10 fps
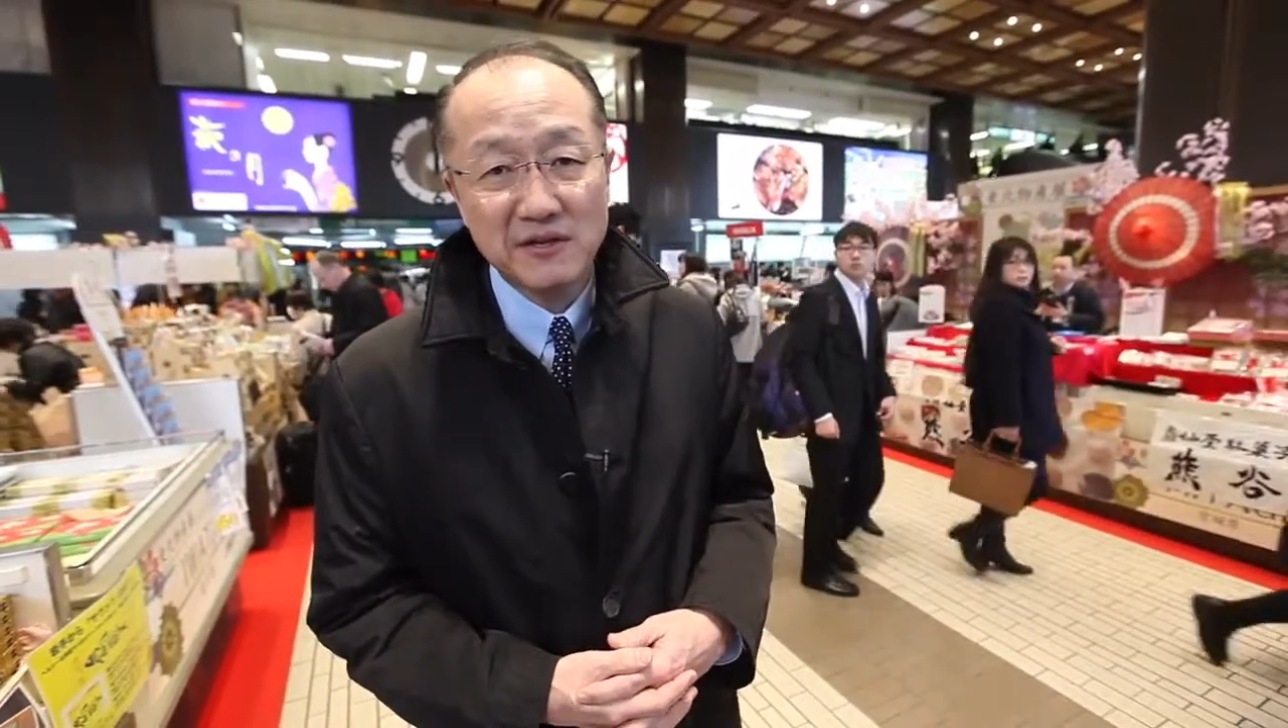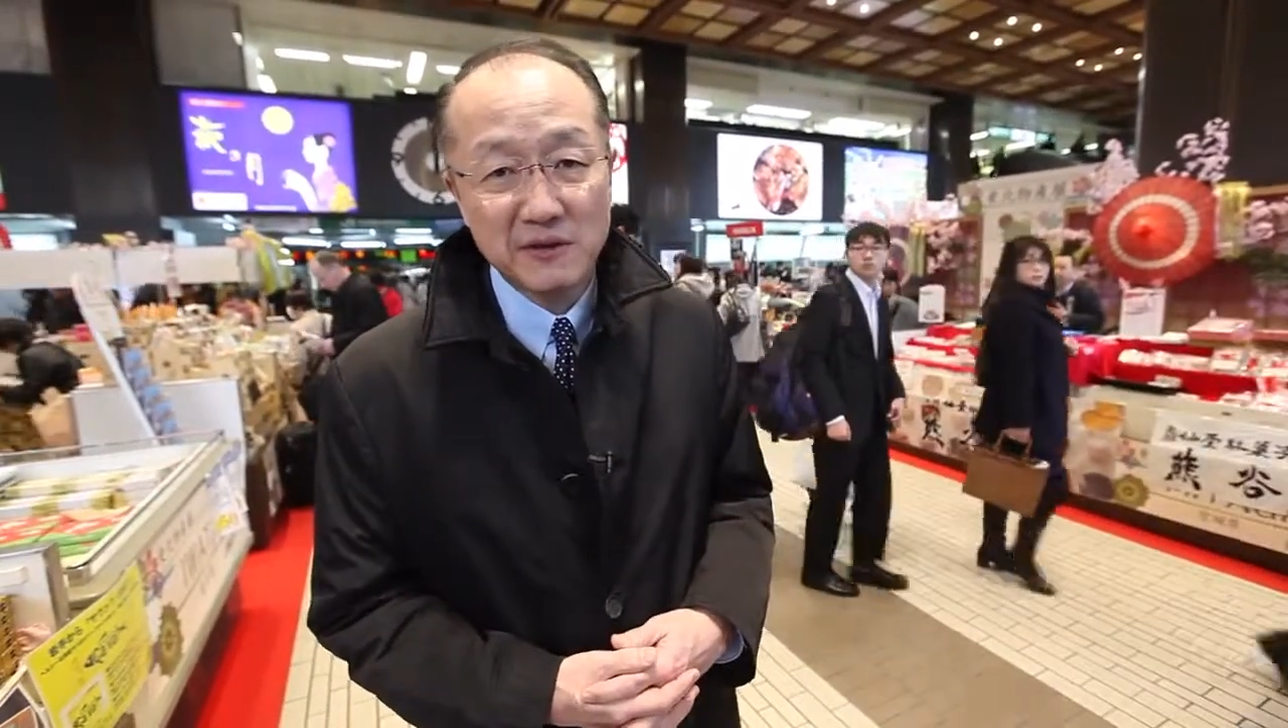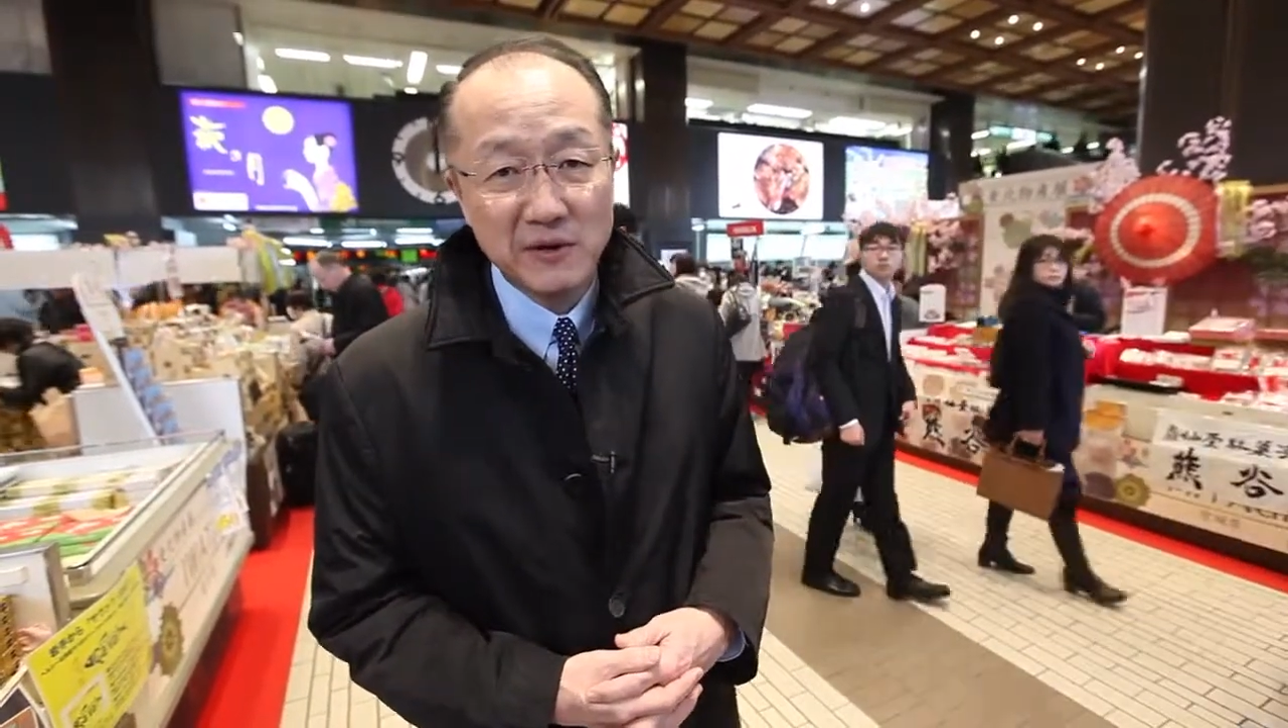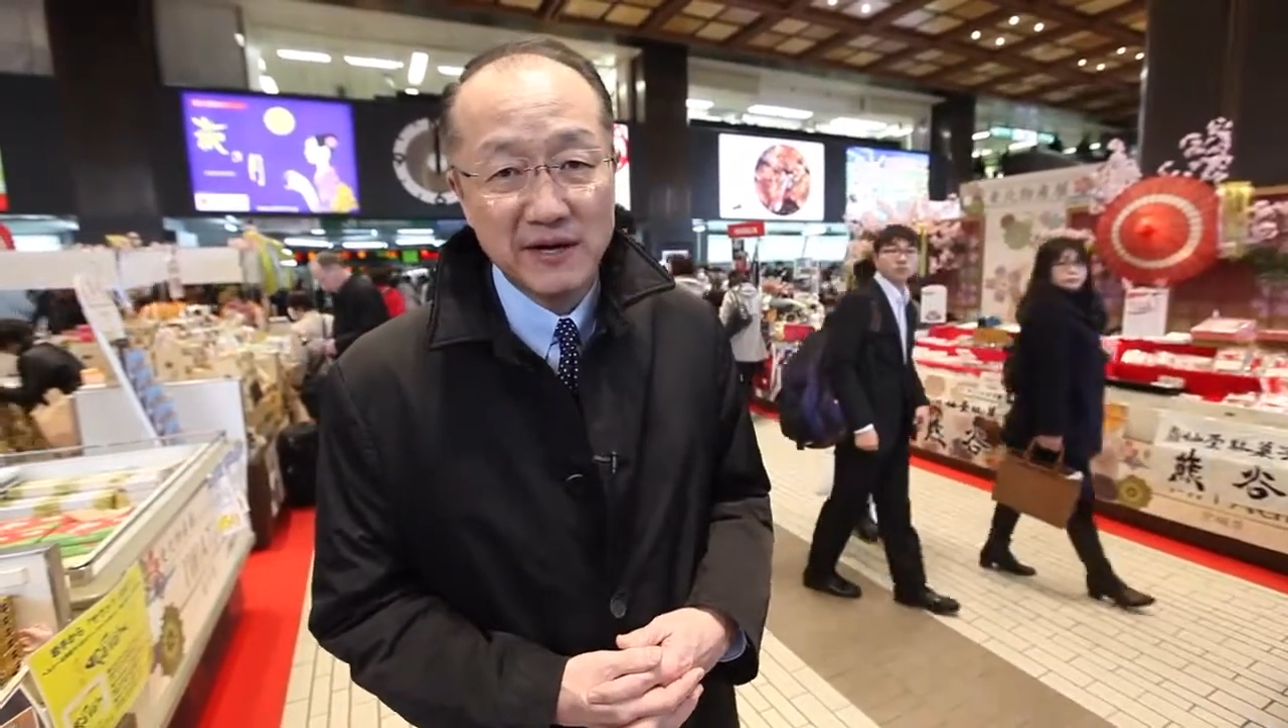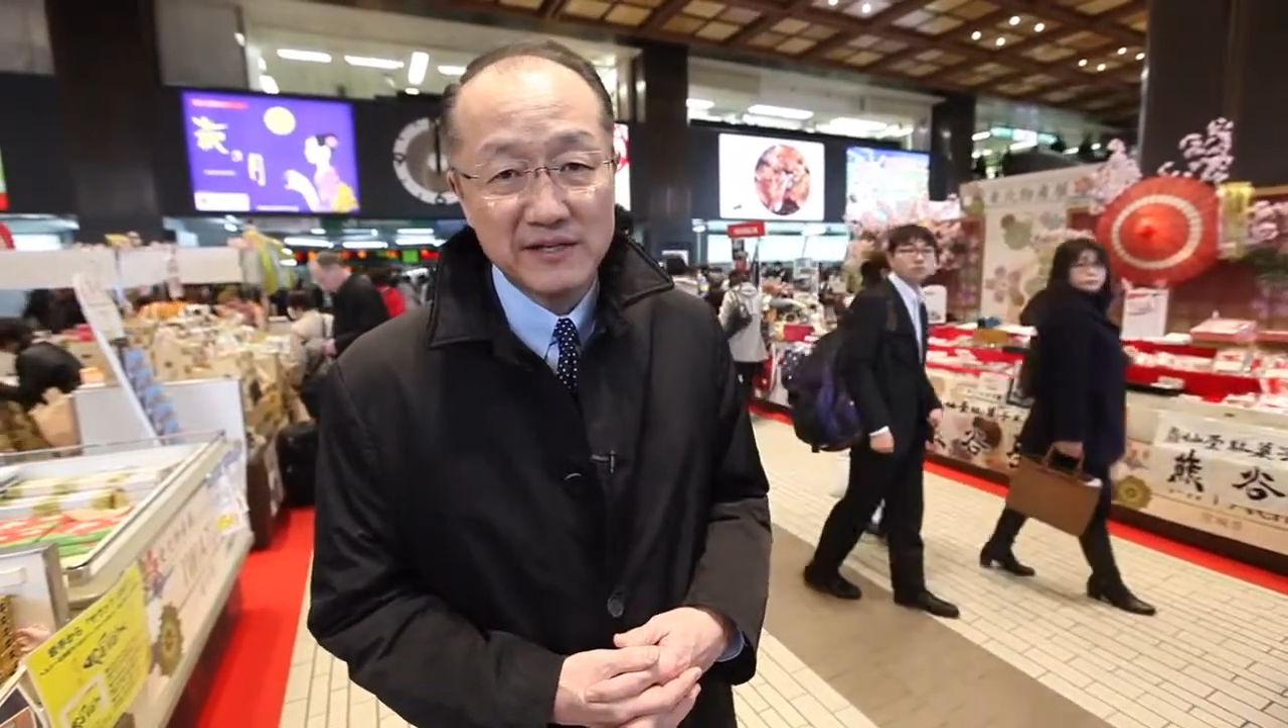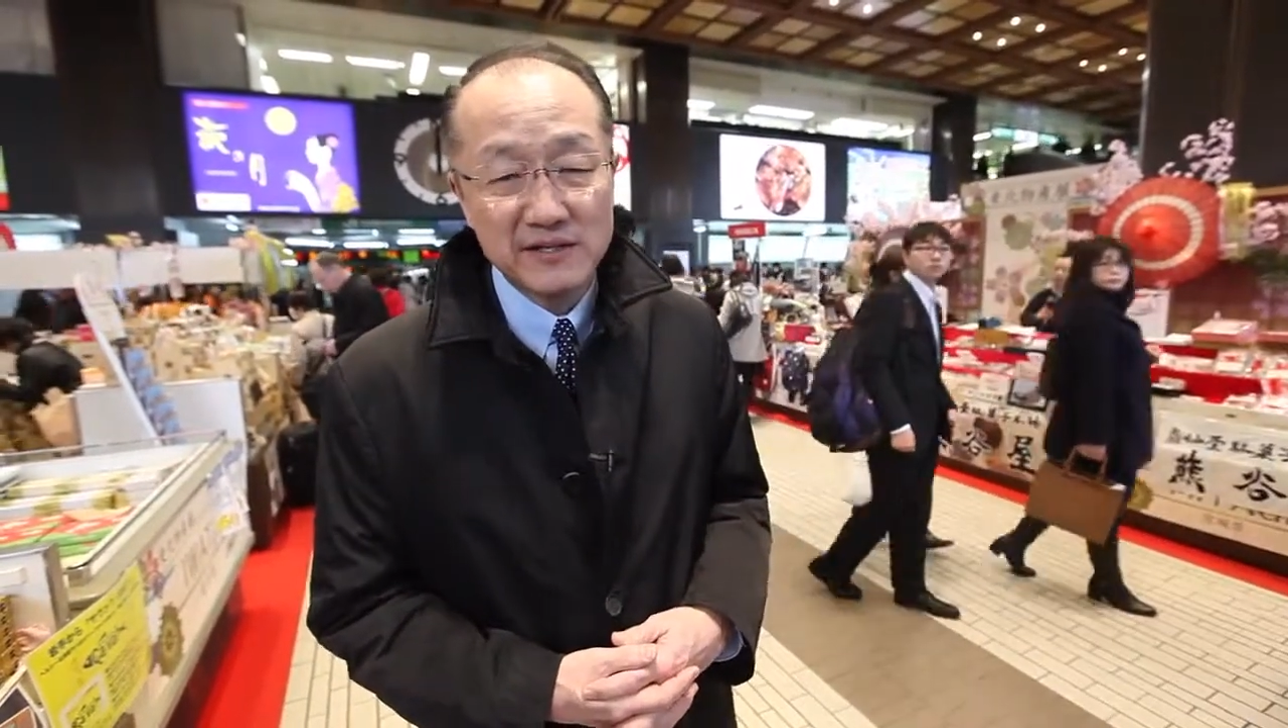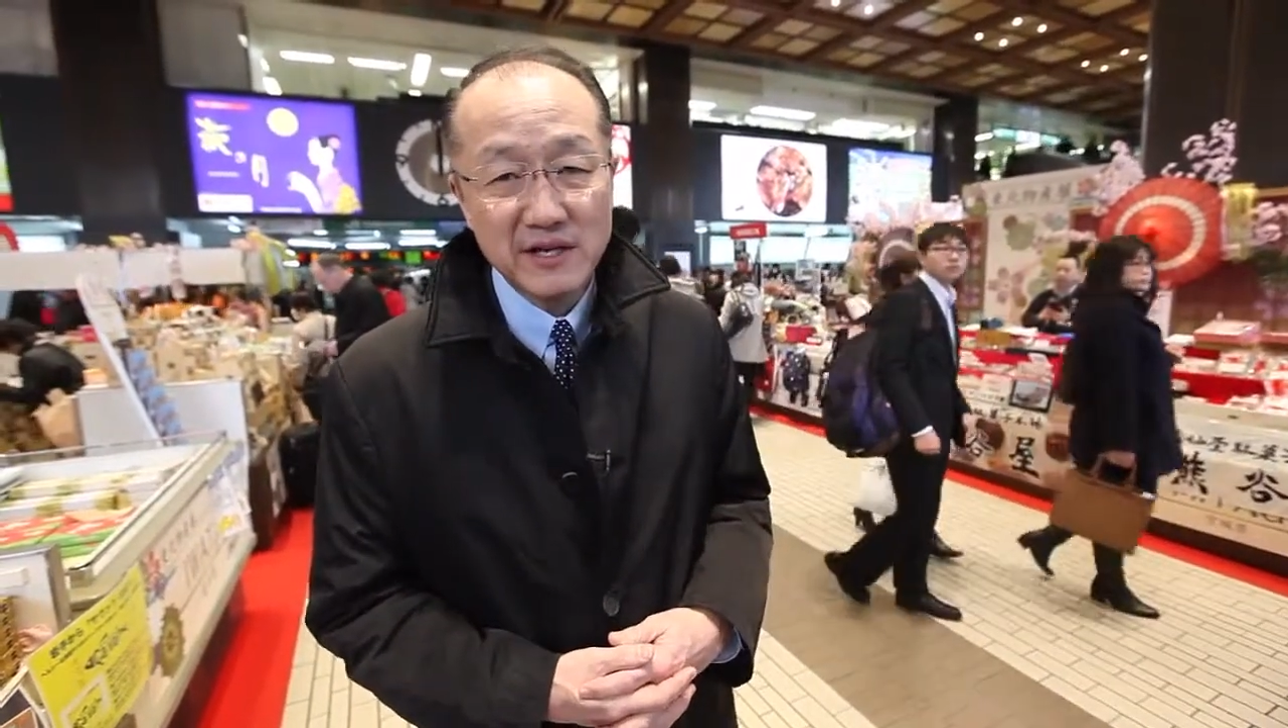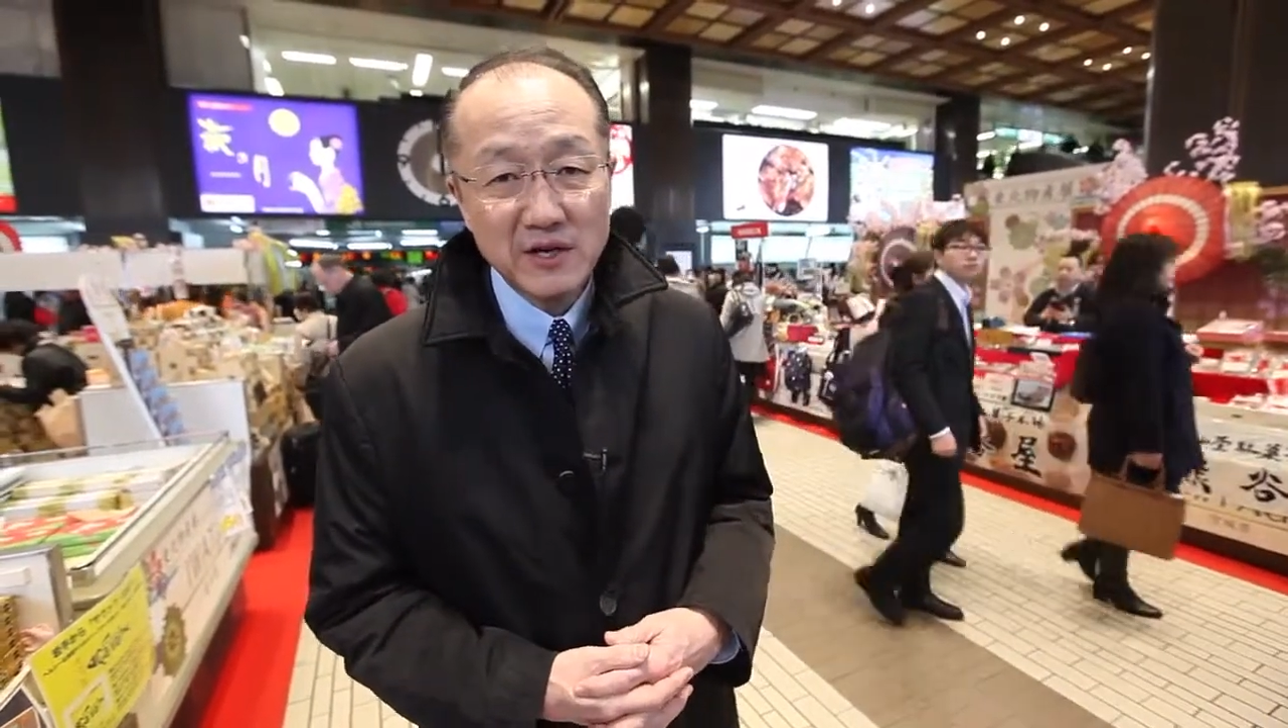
authorities